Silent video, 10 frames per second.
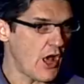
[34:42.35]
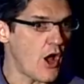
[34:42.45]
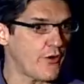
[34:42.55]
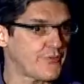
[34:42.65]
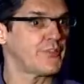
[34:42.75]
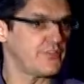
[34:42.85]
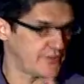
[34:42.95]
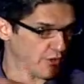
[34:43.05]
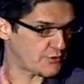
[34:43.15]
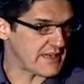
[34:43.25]
of
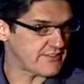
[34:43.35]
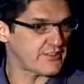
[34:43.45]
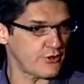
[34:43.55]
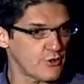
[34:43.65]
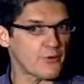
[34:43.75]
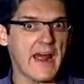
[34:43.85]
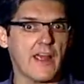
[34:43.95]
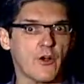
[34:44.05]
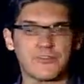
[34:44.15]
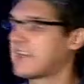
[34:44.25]
the, the
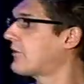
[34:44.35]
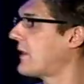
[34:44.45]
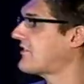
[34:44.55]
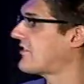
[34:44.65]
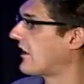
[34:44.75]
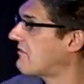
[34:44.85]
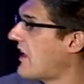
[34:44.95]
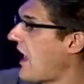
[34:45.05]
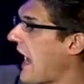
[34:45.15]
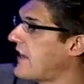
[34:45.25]
URI of the original.
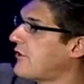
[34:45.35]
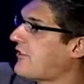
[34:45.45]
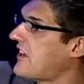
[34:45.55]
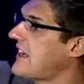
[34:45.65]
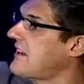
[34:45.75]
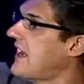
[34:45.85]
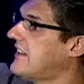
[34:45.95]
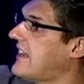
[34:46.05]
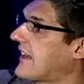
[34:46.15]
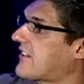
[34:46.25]
And you see
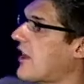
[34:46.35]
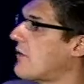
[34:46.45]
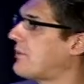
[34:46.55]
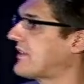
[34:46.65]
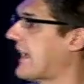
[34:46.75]
the example